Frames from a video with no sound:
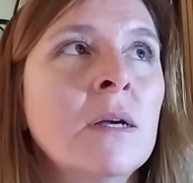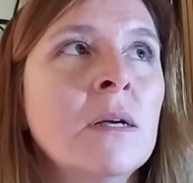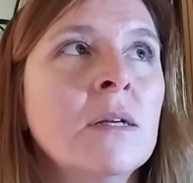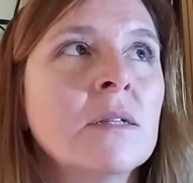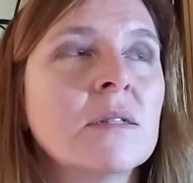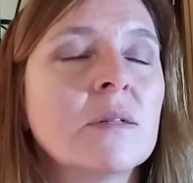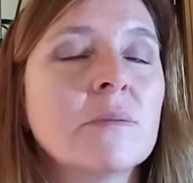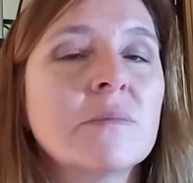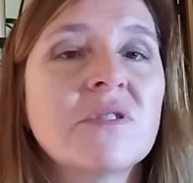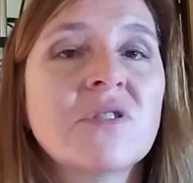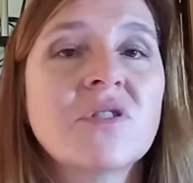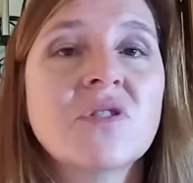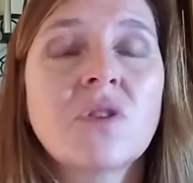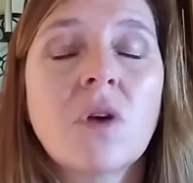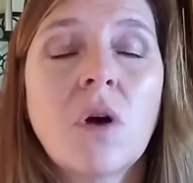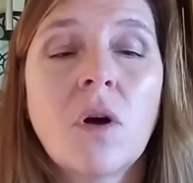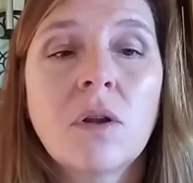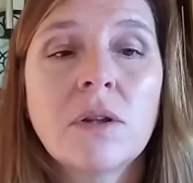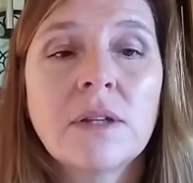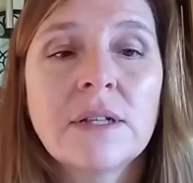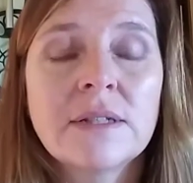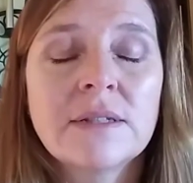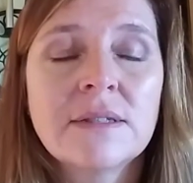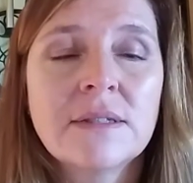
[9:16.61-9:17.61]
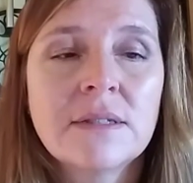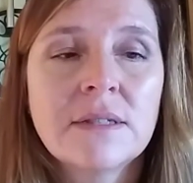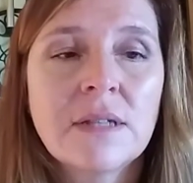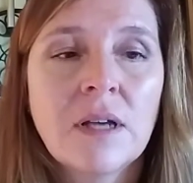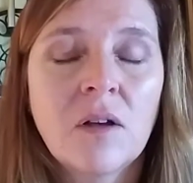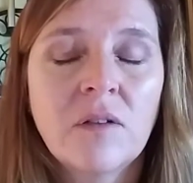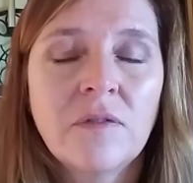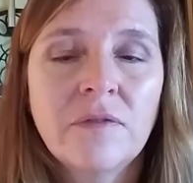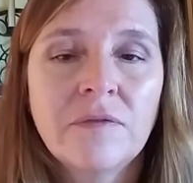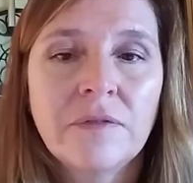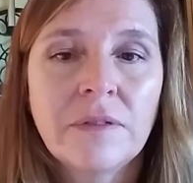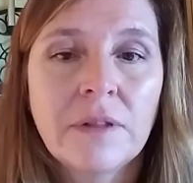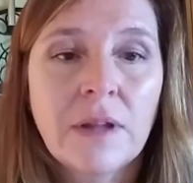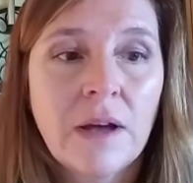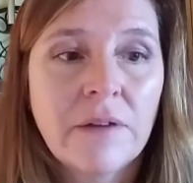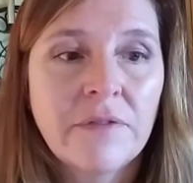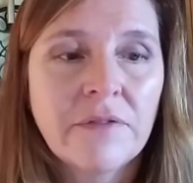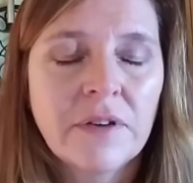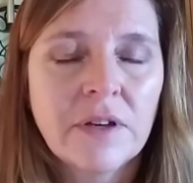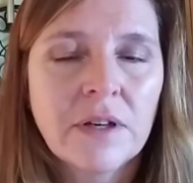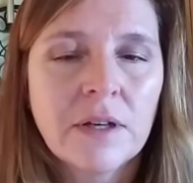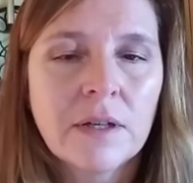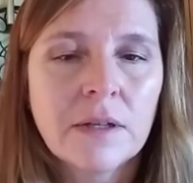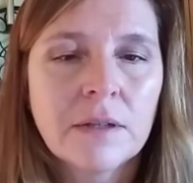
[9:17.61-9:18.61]
some solid, self
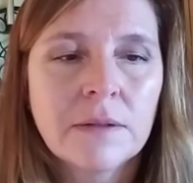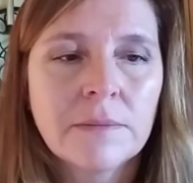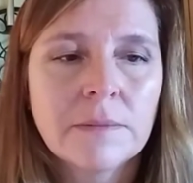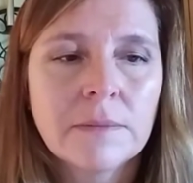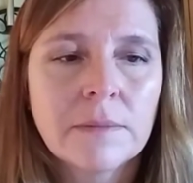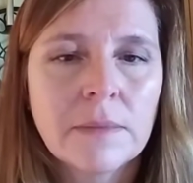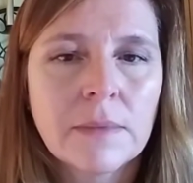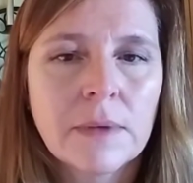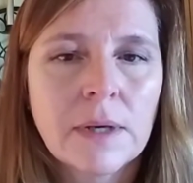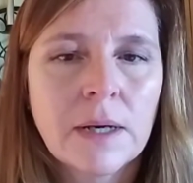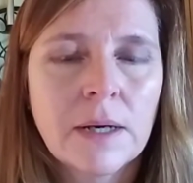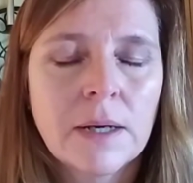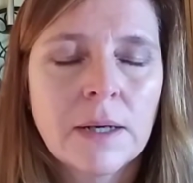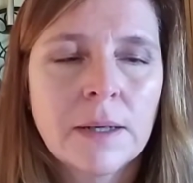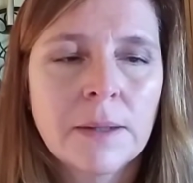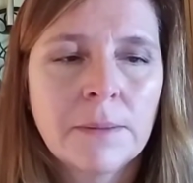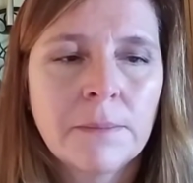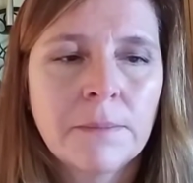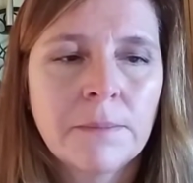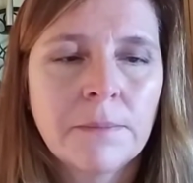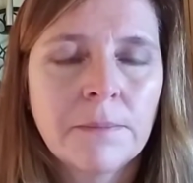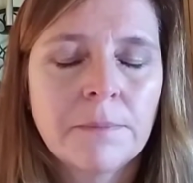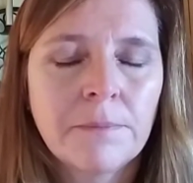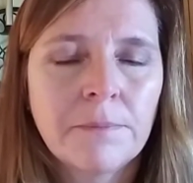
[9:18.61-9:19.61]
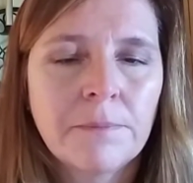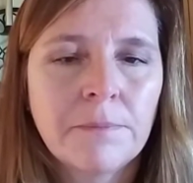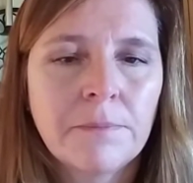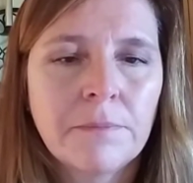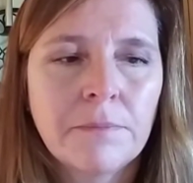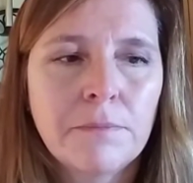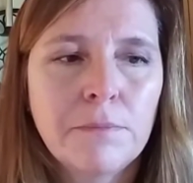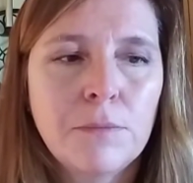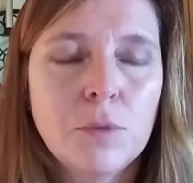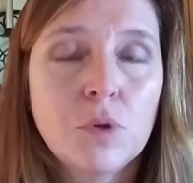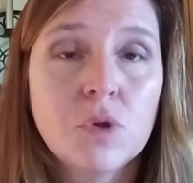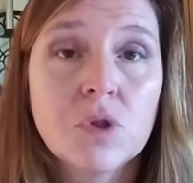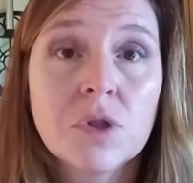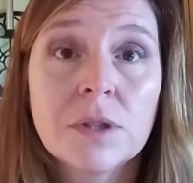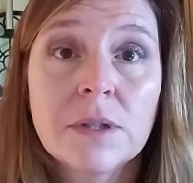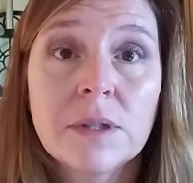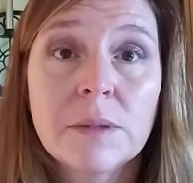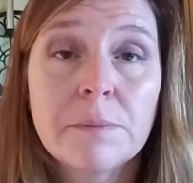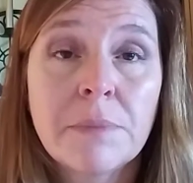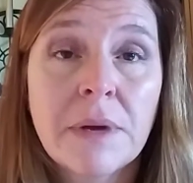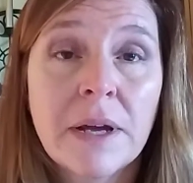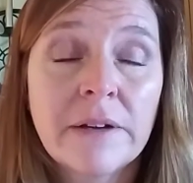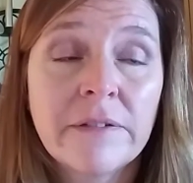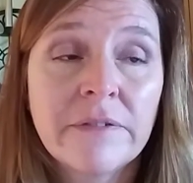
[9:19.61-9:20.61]
loving, um, mutually
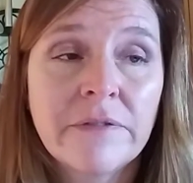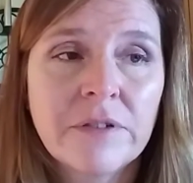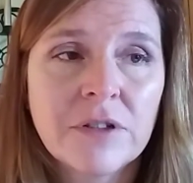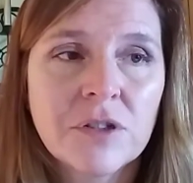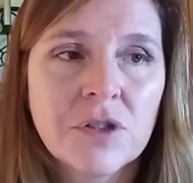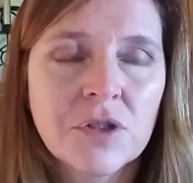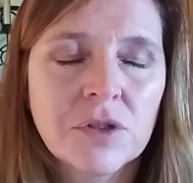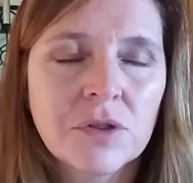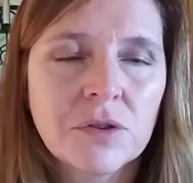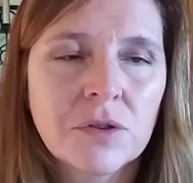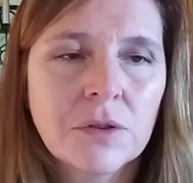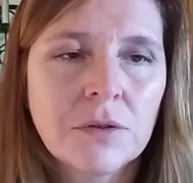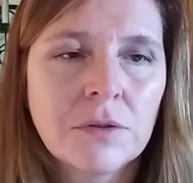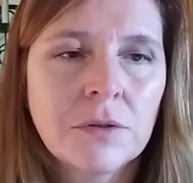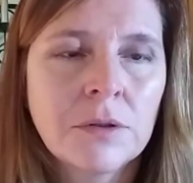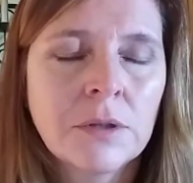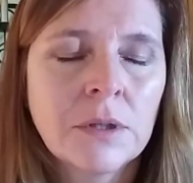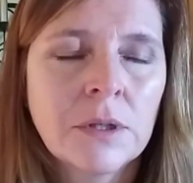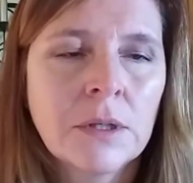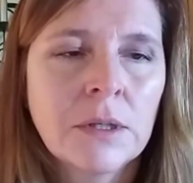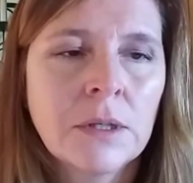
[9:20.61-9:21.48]
beneficial,